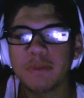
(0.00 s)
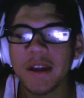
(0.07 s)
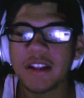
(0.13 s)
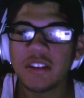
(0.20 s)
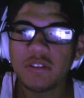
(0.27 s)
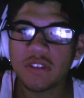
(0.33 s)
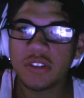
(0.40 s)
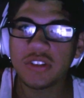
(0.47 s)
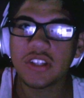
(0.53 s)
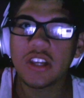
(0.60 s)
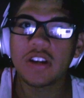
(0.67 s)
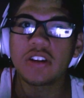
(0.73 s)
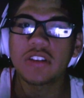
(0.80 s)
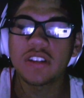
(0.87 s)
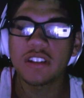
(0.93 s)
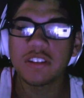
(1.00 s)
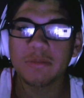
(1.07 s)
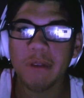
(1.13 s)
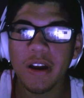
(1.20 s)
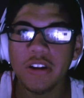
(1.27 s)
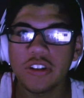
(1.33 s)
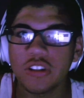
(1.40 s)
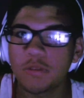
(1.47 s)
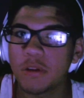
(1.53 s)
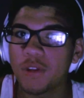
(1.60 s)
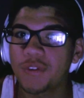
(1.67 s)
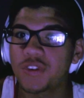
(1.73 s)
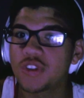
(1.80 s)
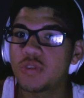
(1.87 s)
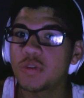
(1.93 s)
They will respect you. They'll say good things
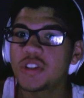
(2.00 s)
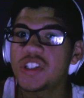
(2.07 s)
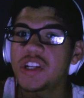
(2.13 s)
about you.